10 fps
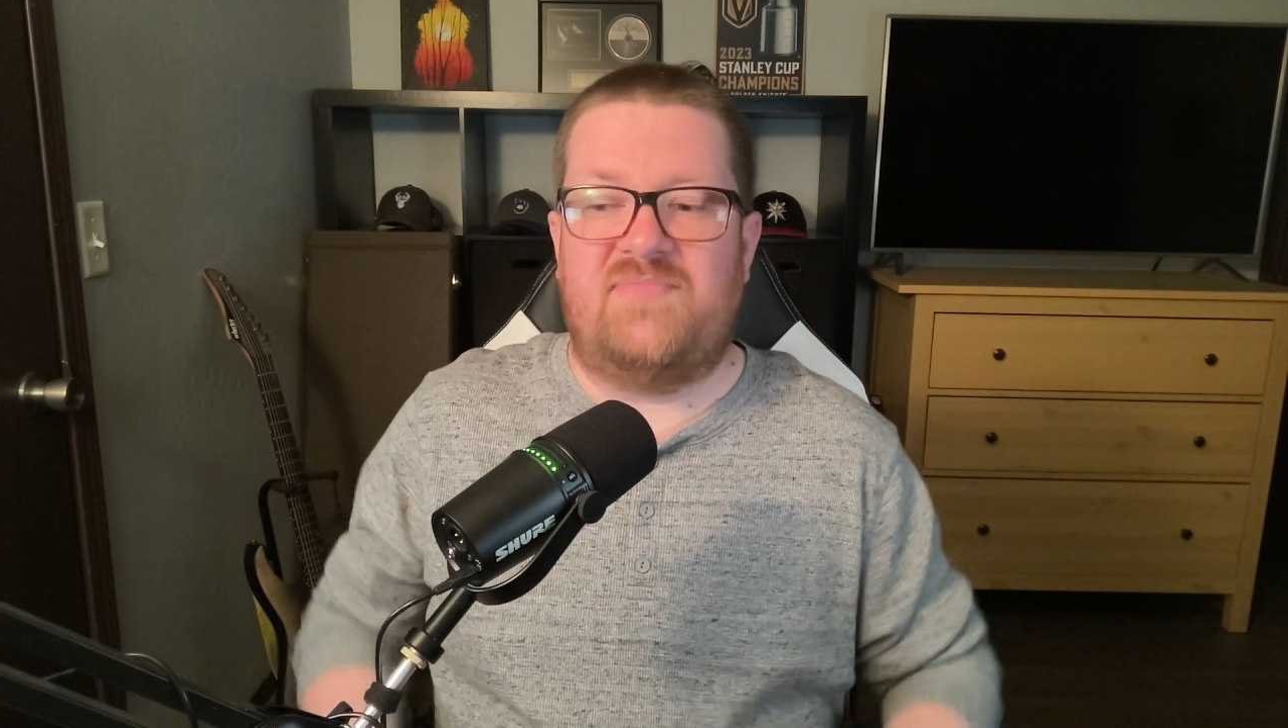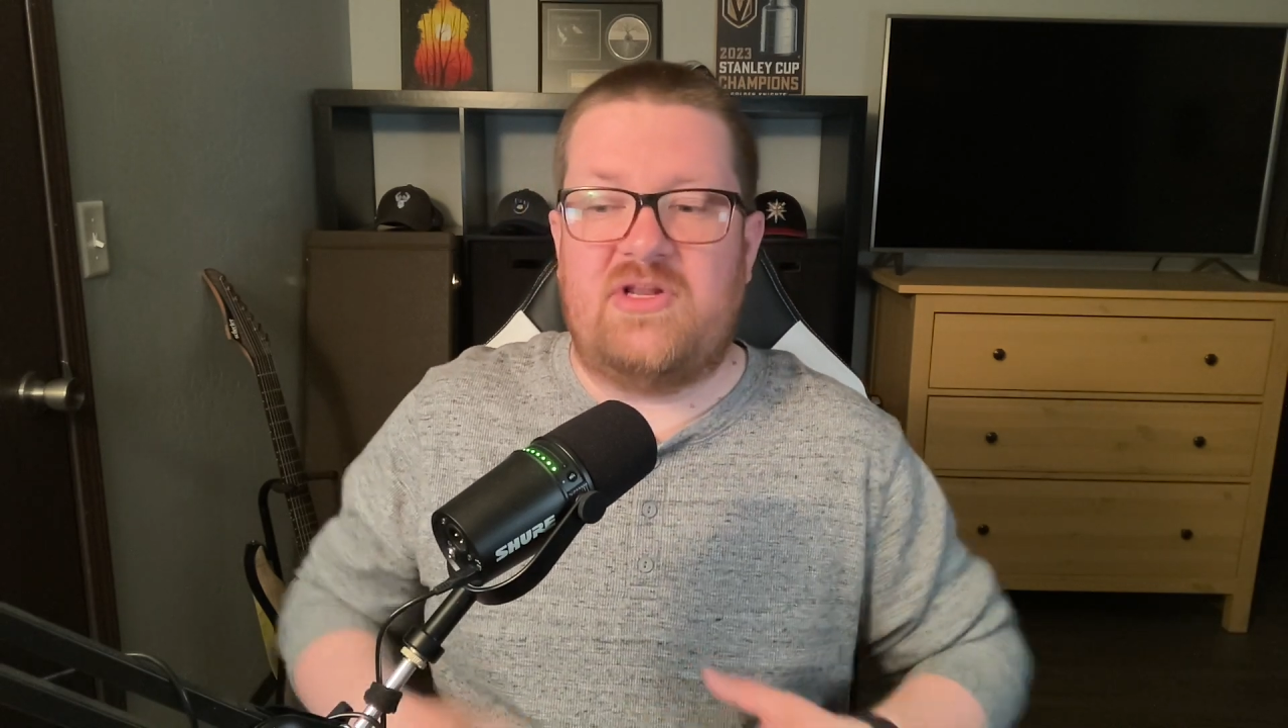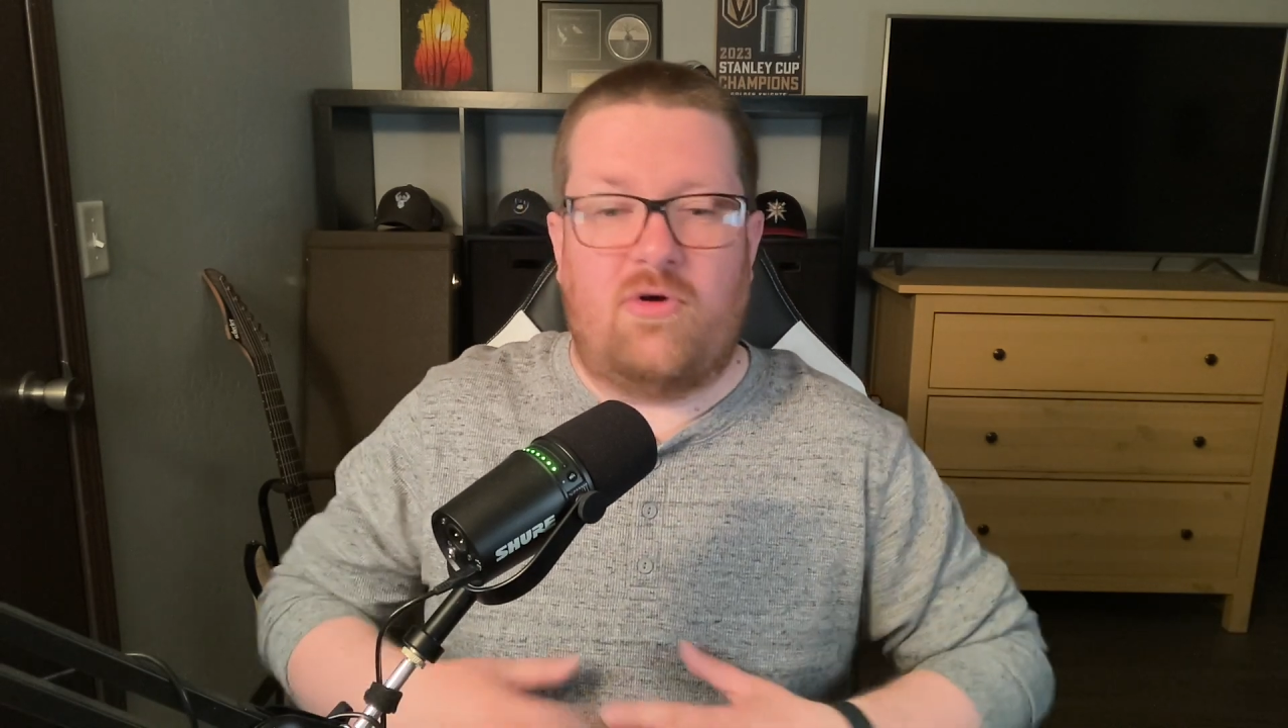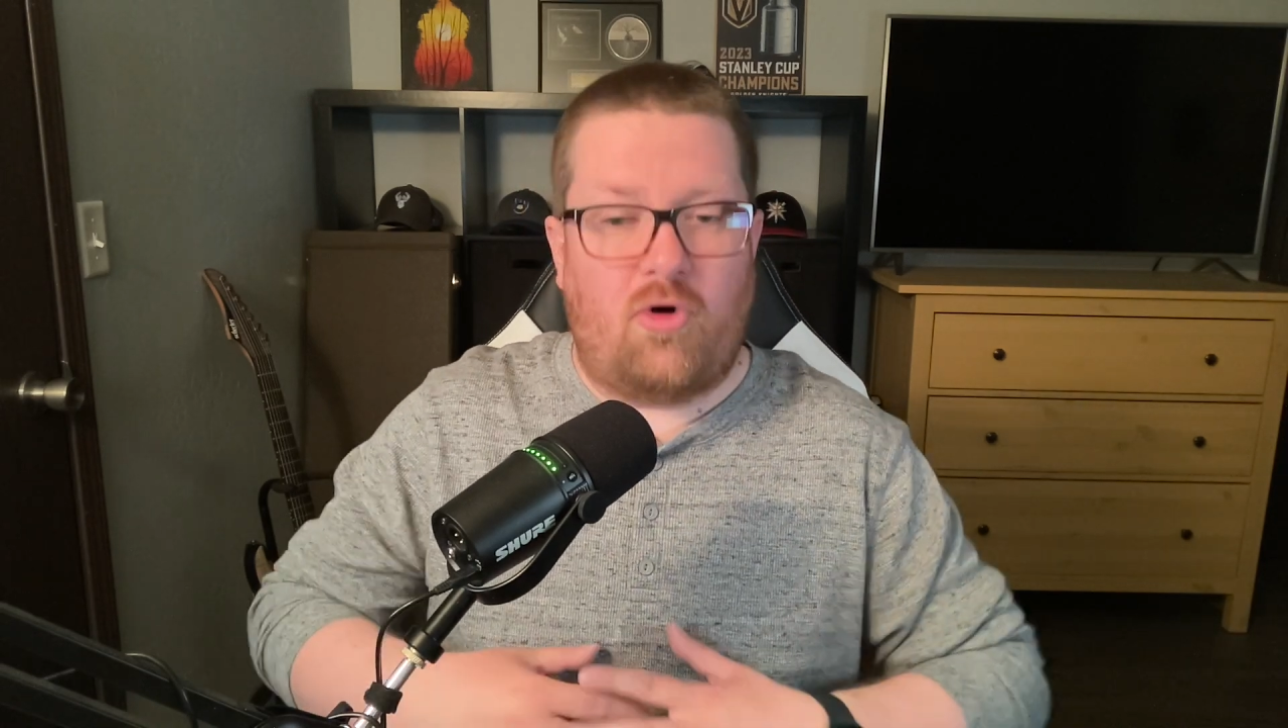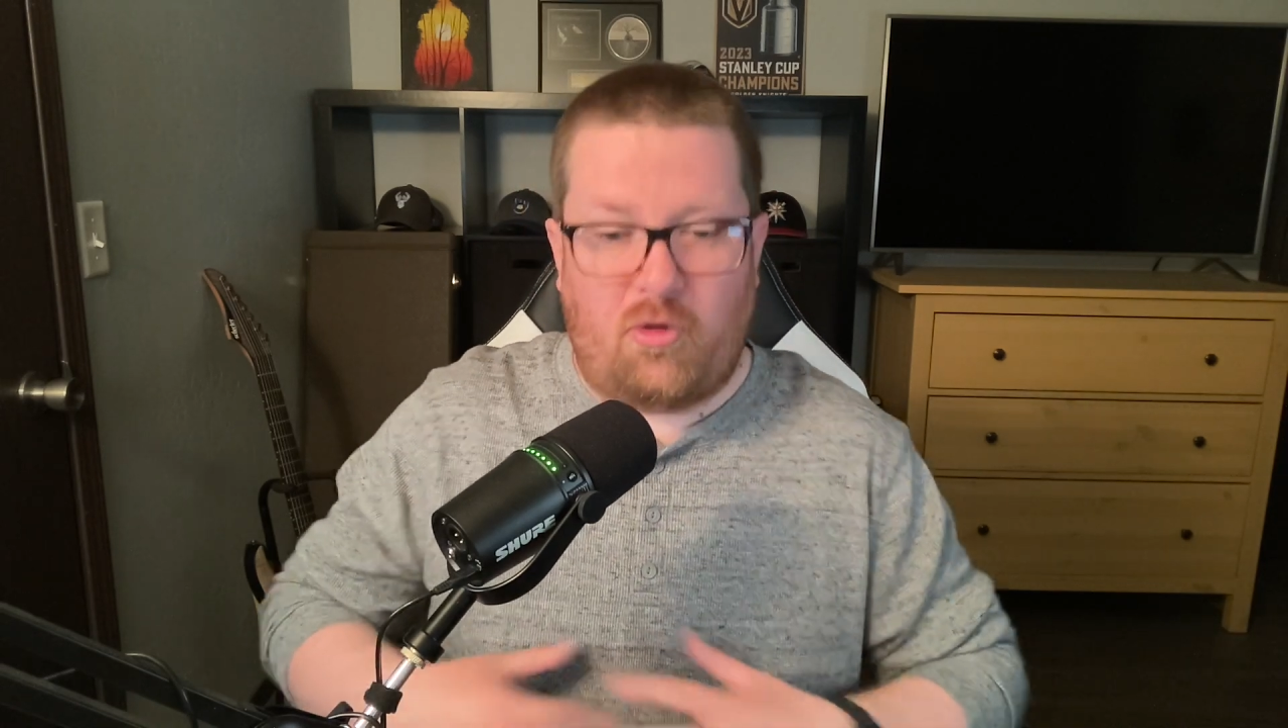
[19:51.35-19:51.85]

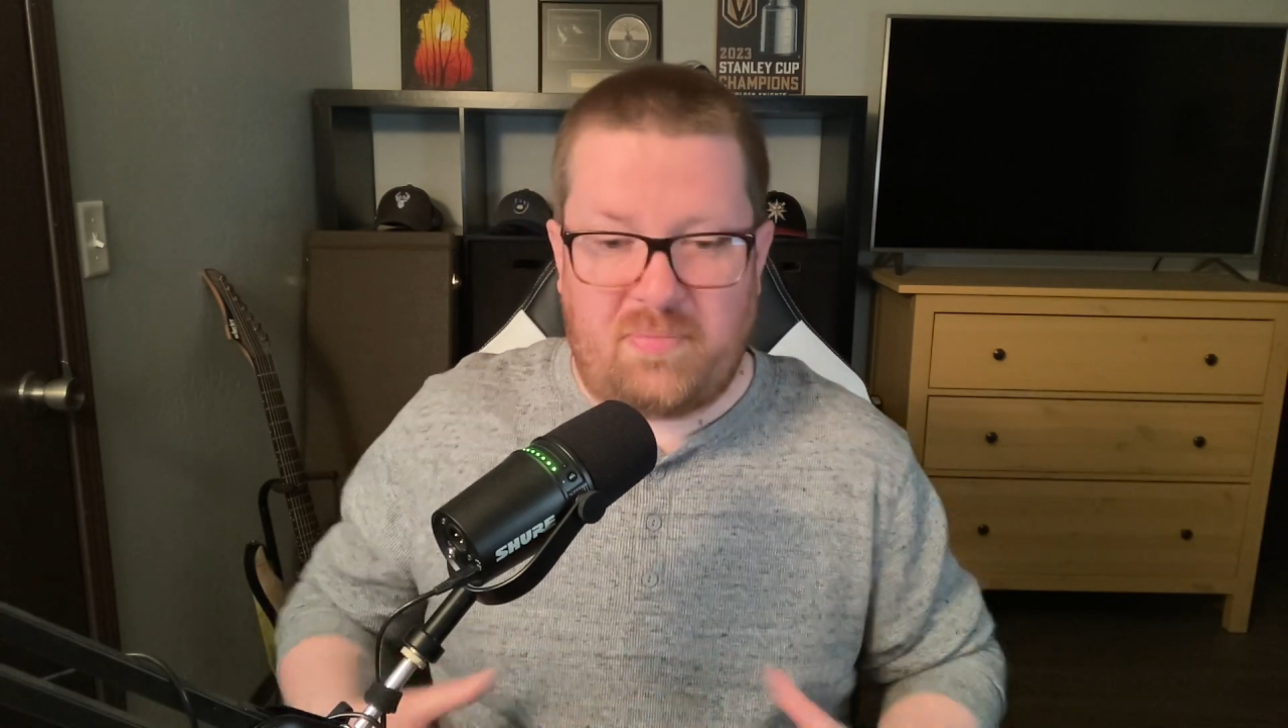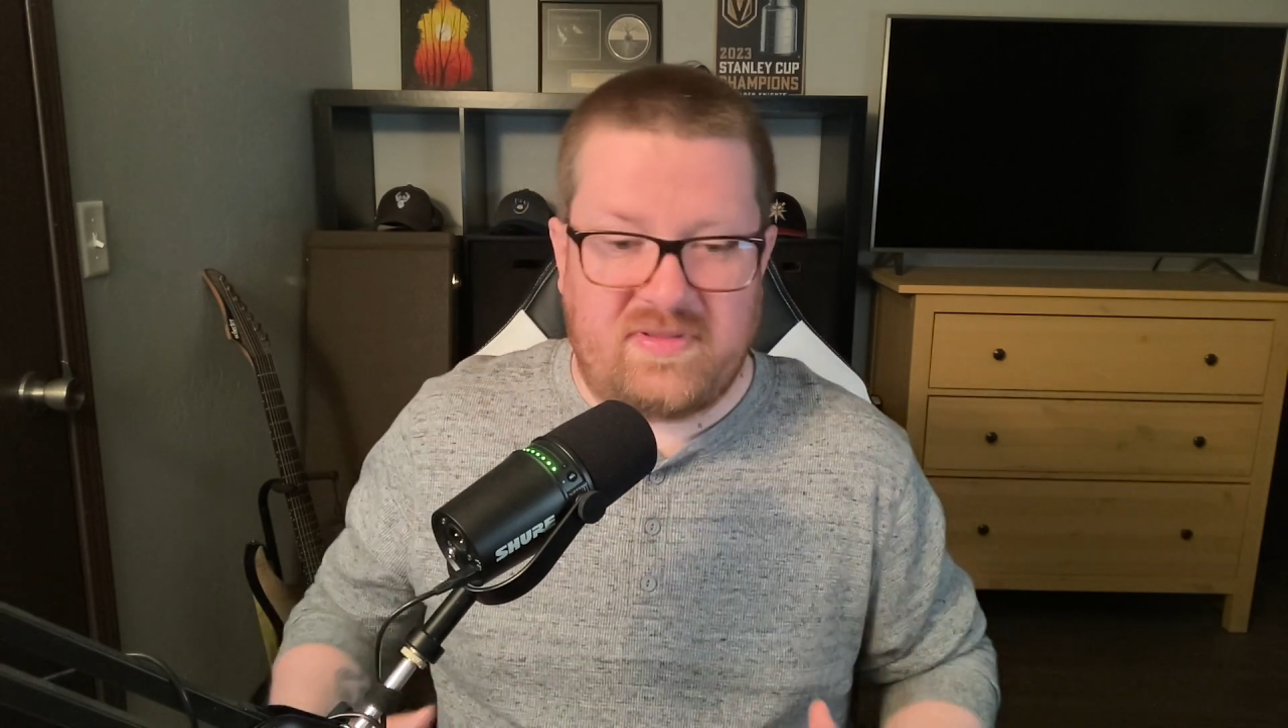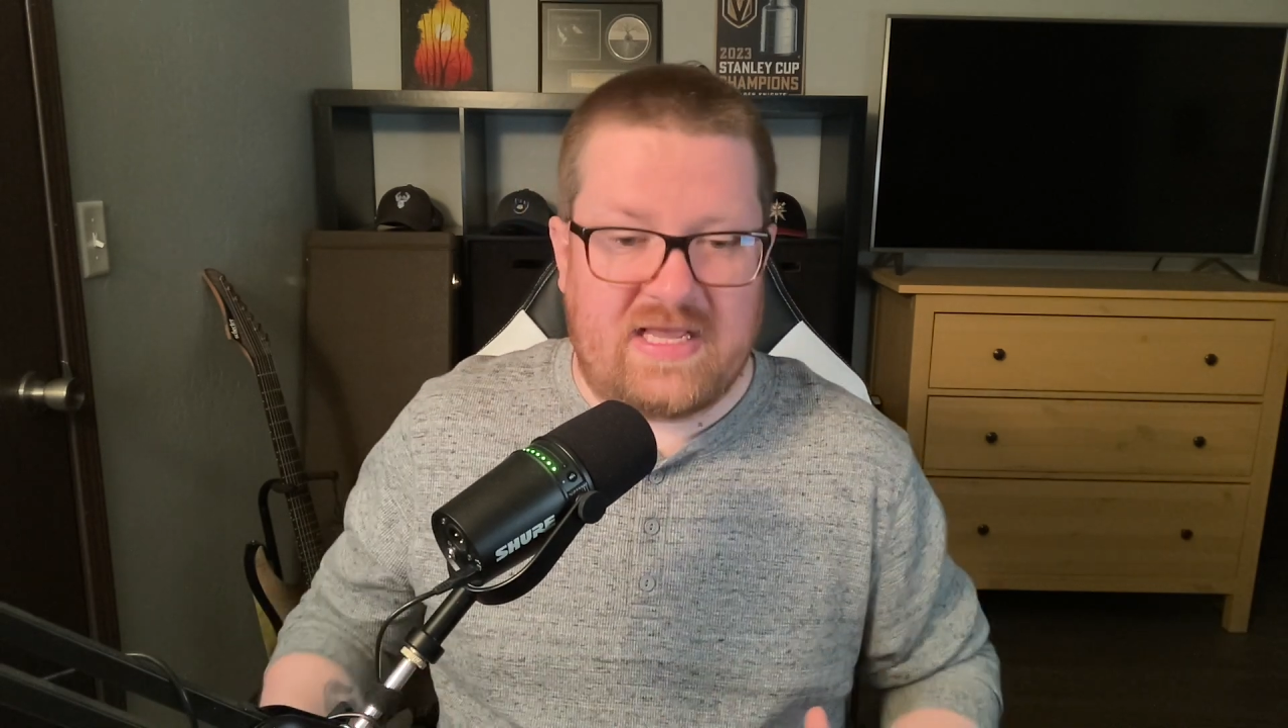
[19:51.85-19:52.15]
hoping